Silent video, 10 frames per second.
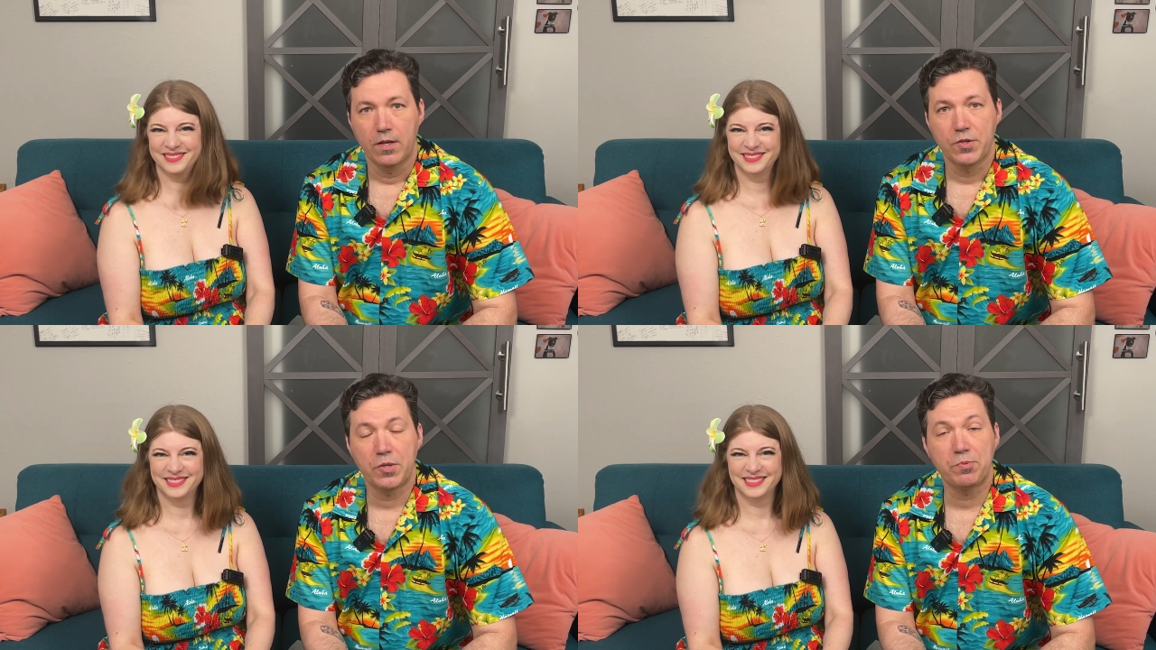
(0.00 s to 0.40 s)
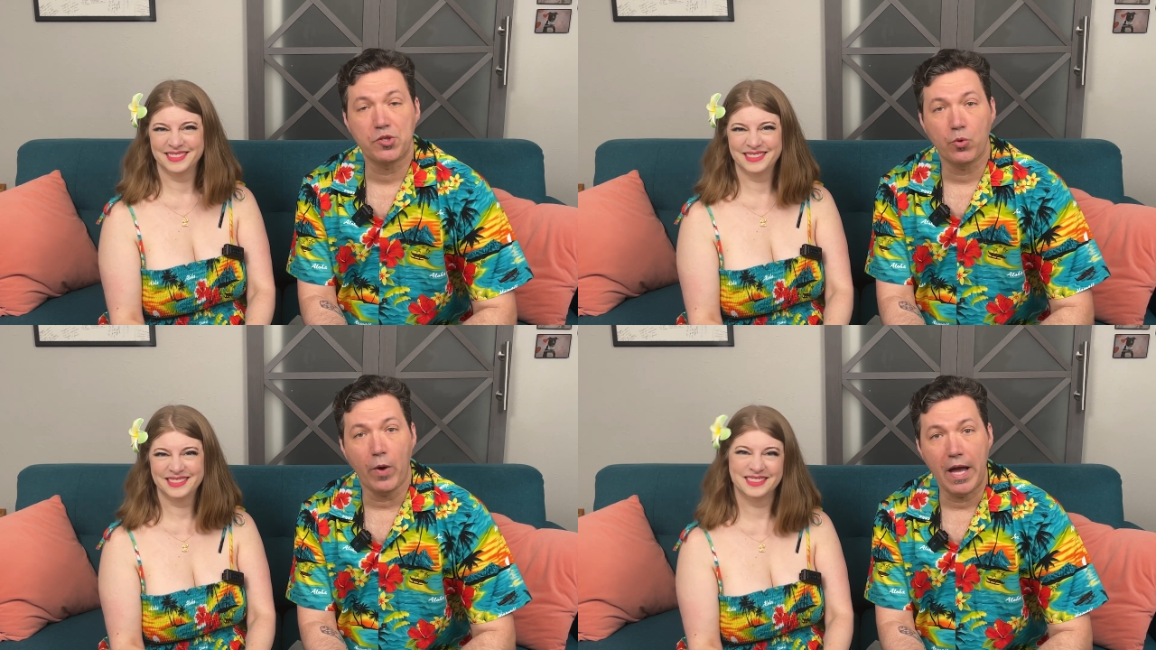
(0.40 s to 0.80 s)

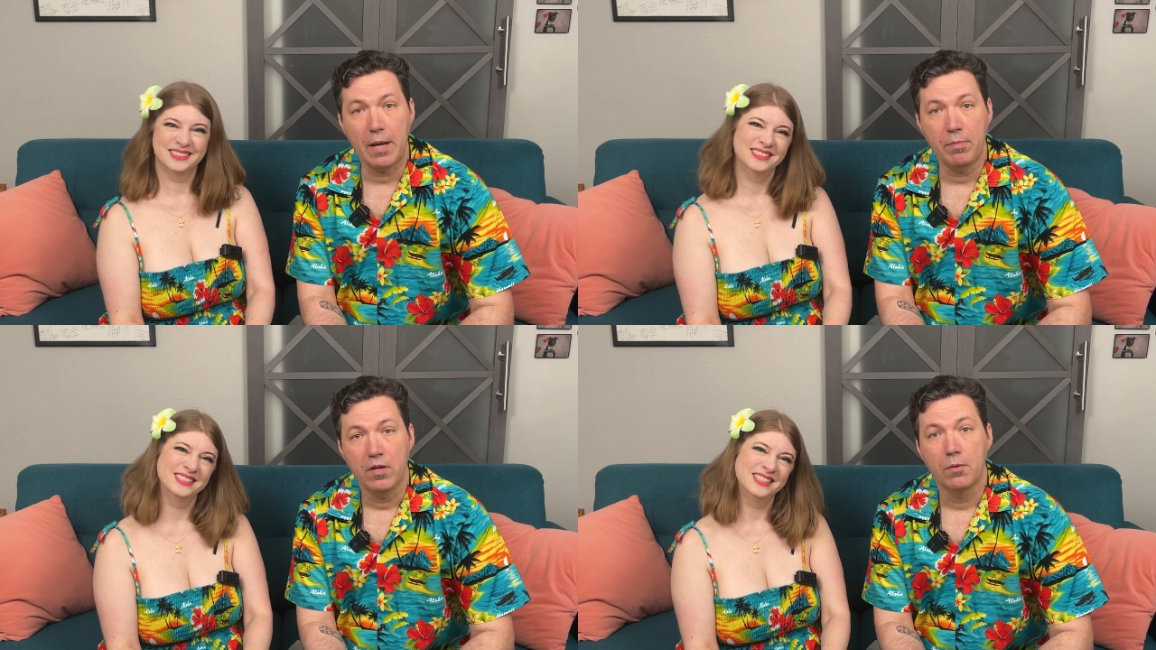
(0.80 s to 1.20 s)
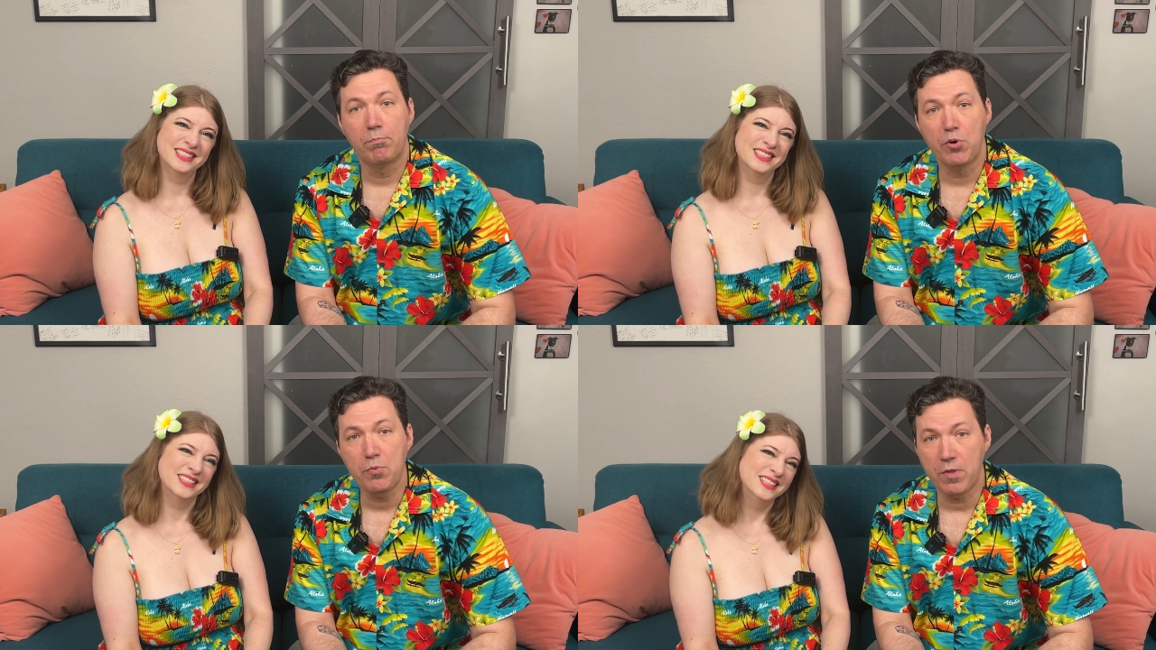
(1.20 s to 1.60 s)
Speaker 1: Subscribe,
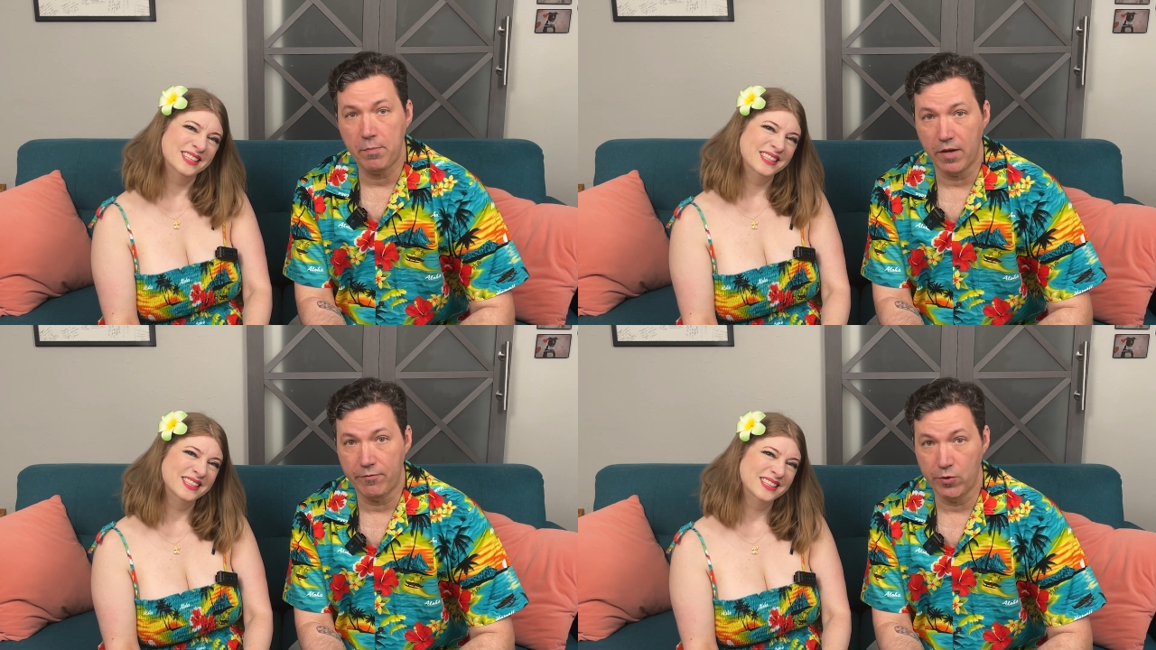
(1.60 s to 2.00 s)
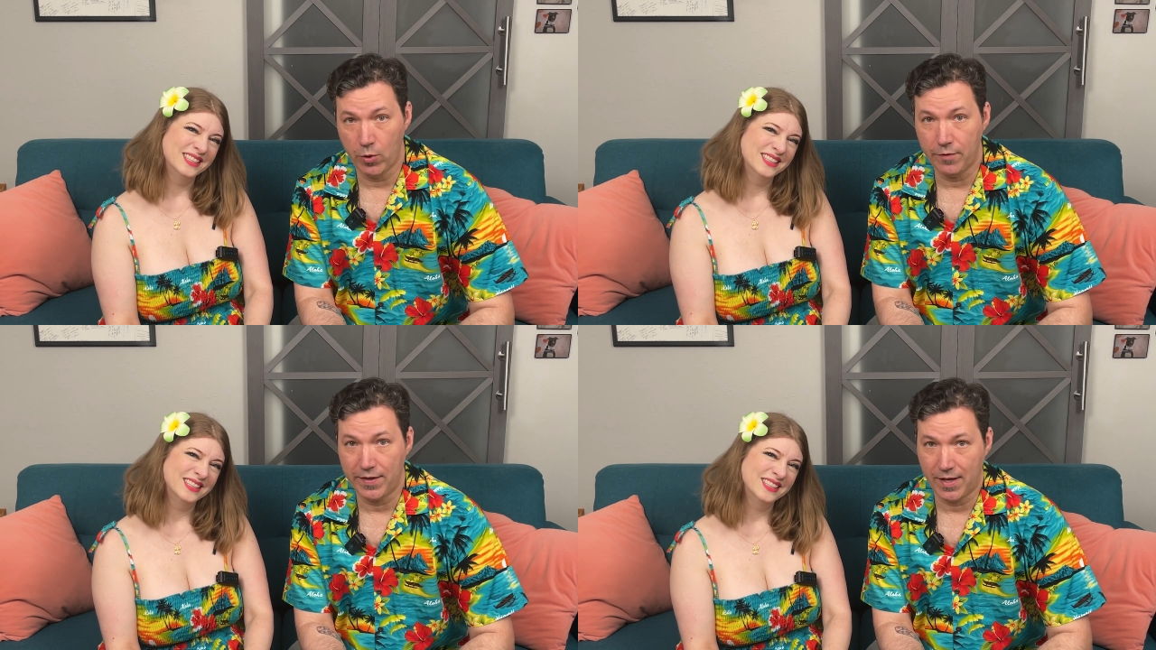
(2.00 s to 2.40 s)
boop the bell for
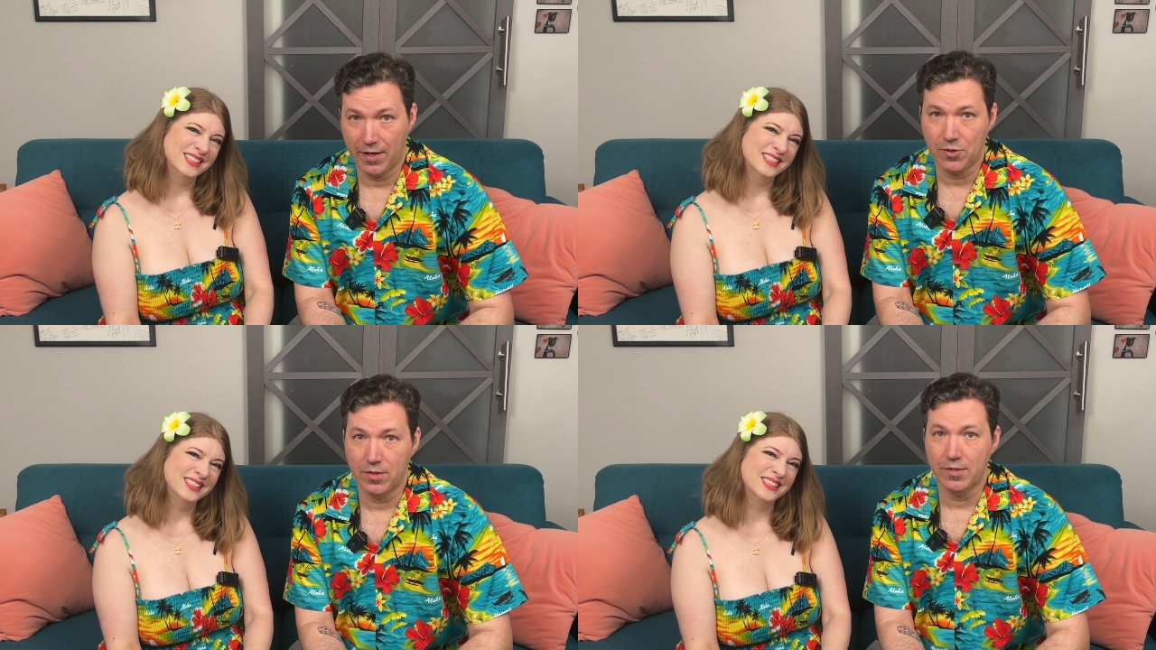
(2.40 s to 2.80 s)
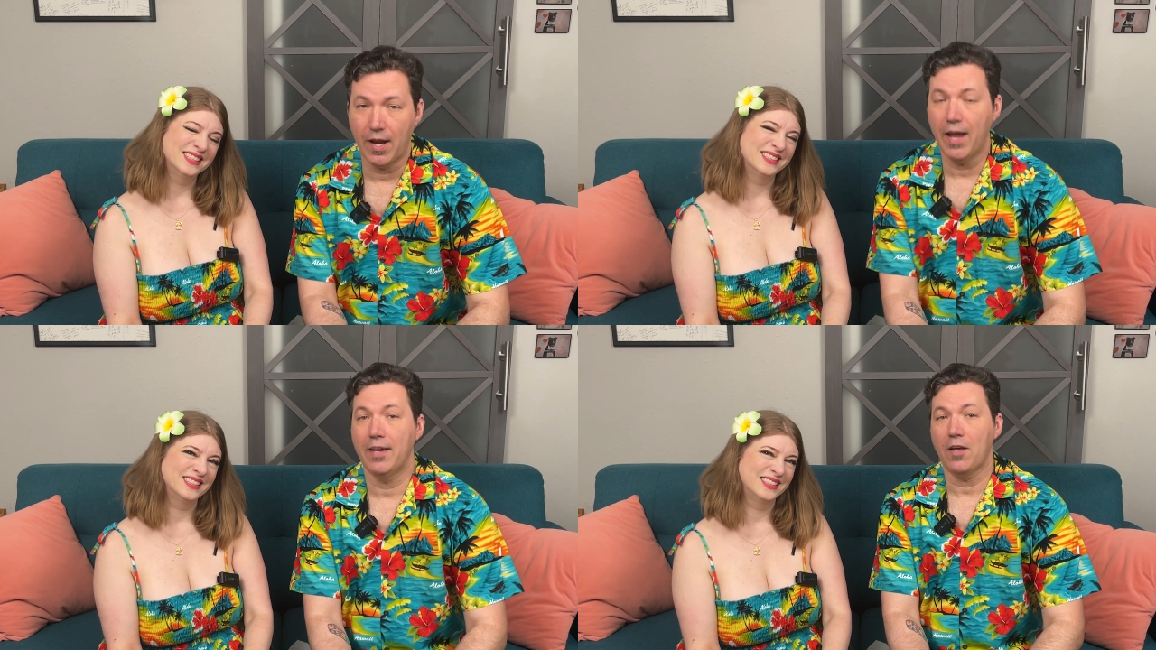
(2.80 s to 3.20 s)
notifications,
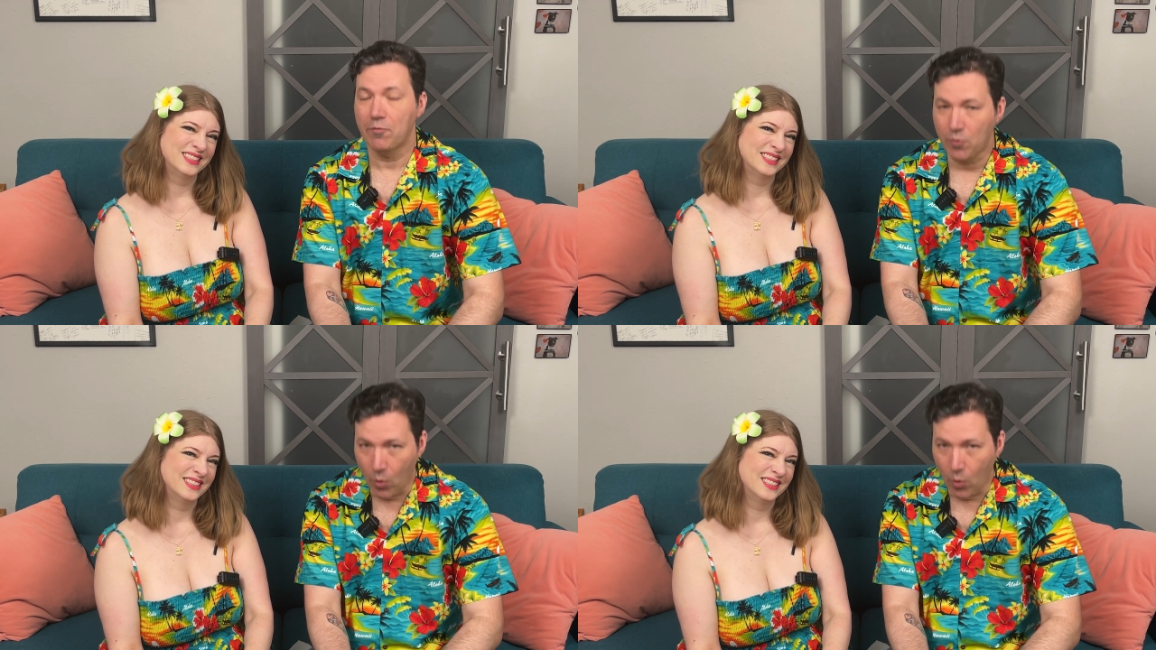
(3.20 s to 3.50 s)
and of